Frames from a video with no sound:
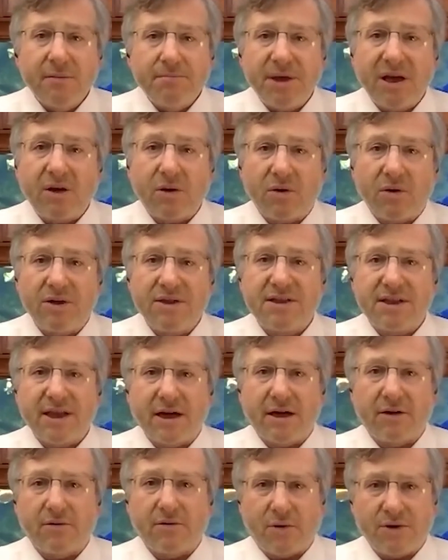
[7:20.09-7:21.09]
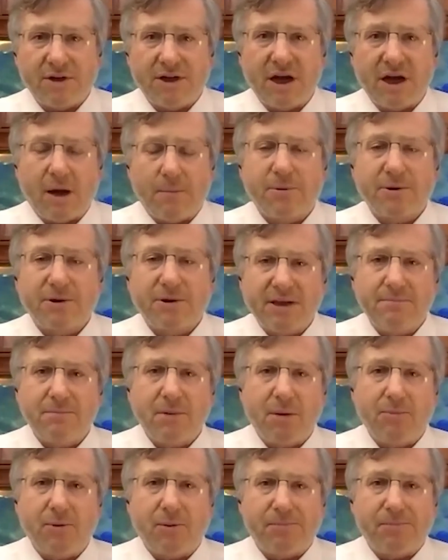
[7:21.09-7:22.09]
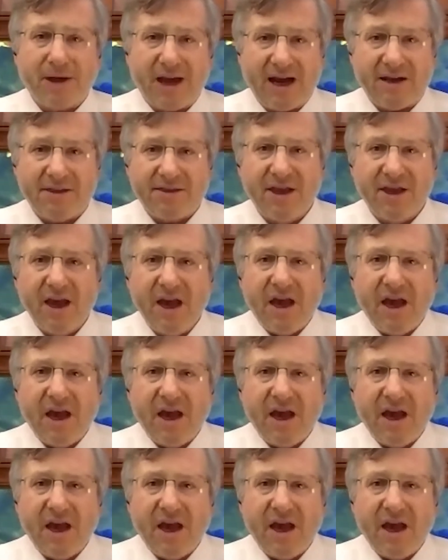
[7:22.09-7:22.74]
because they are on an upwardly mobile path.